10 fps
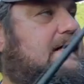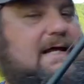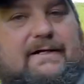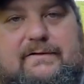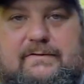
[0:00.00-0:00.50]

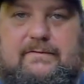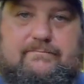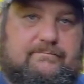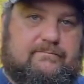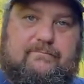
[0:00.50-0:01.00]
and
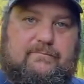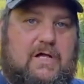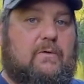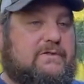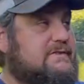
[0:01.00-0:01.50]

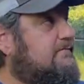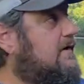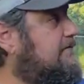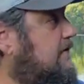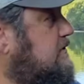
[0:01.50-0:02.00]
notice the
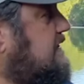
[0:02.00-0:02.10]
very first